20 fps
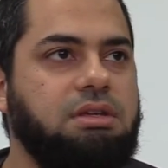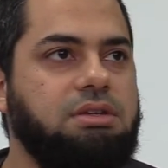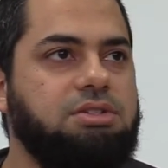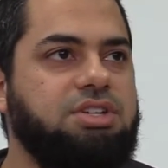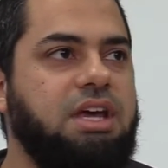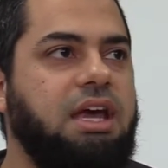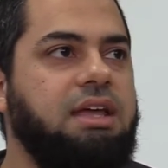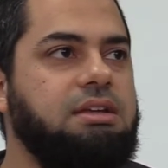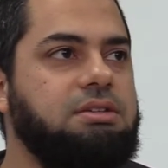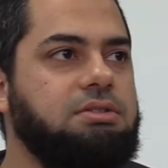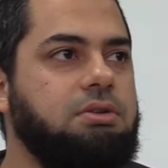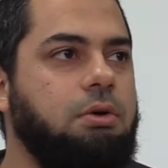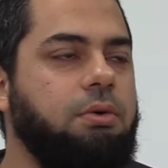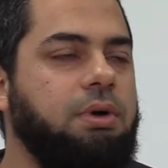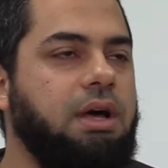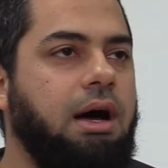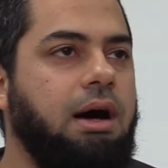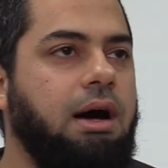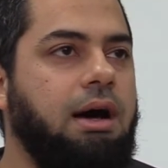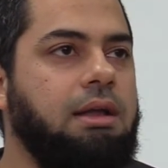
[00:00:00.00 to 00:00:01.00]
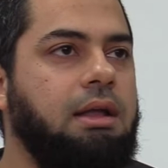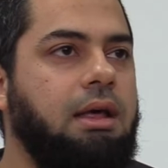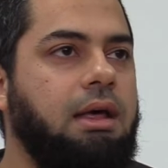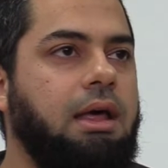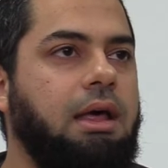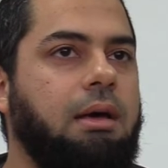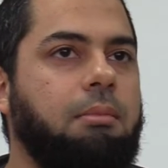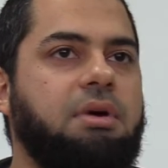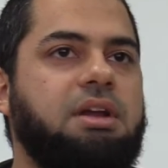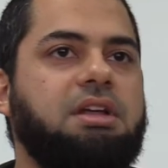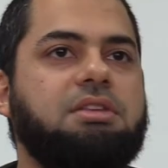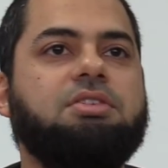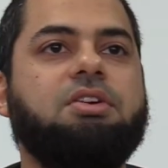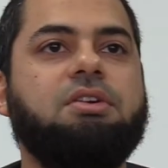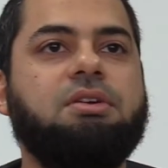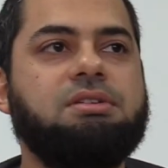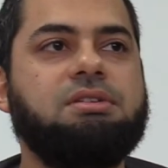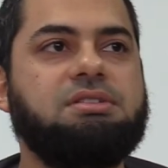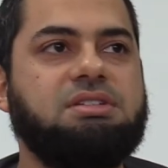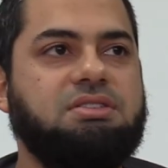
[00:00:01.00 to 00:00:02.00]
shady is going on, but it
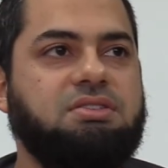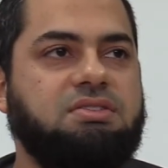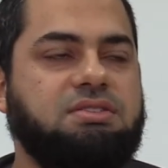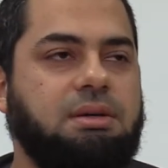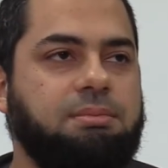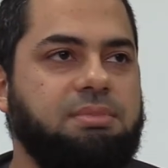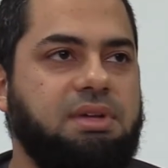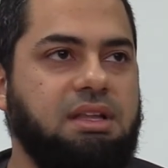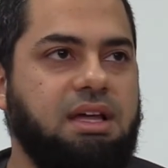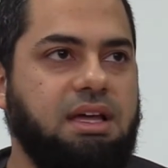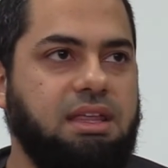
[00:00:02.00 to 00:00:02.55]
turns into something